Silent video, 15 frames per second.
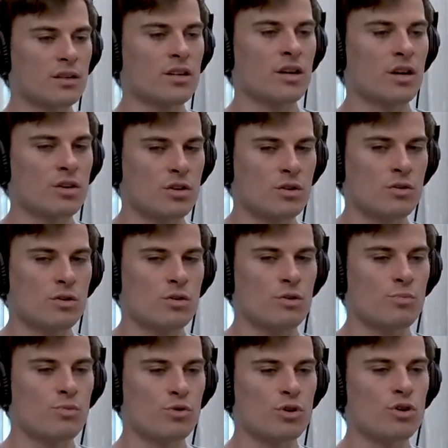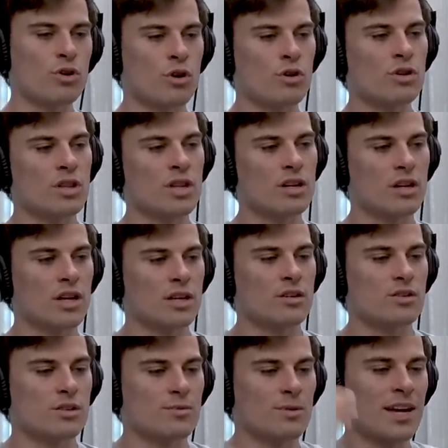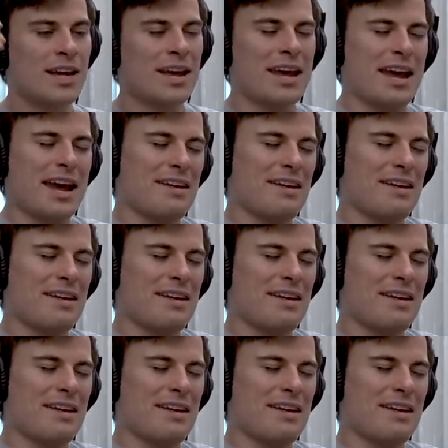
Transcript: you know, you could put it on and then like you just be like,